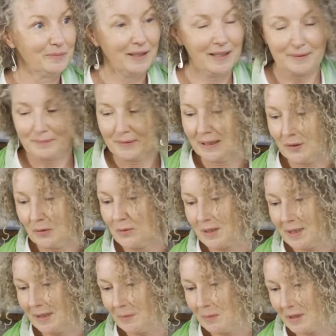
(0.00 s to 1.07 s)

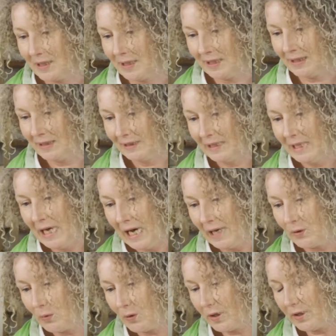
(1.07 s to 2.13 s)
So it was and
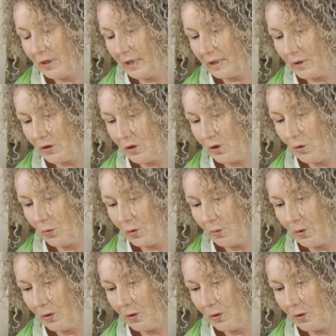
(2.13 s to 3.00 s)
there were